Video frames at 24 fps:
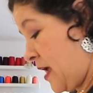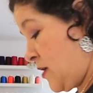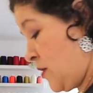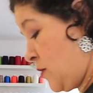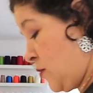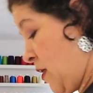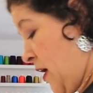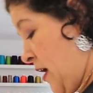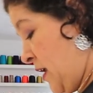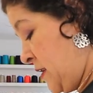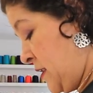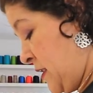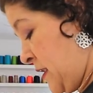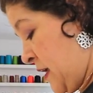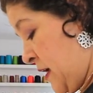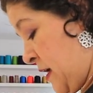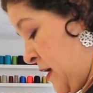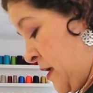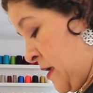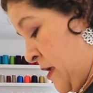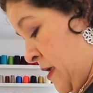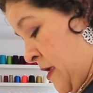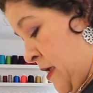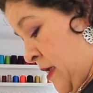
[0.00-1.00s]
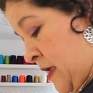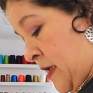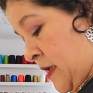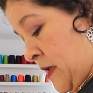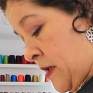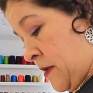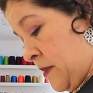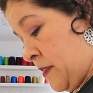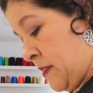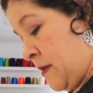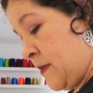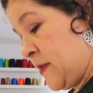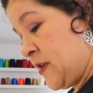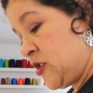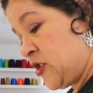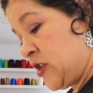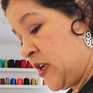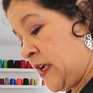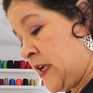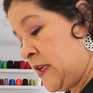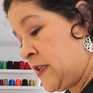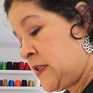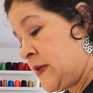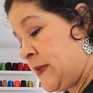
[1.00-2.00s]
You want the, the
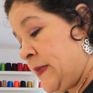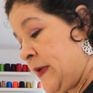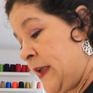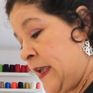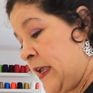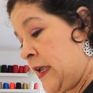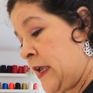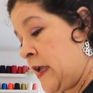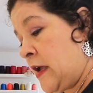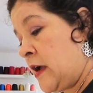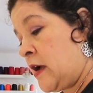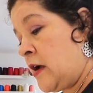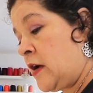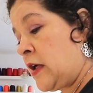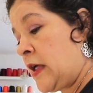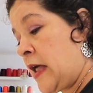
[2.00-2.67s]
machine to be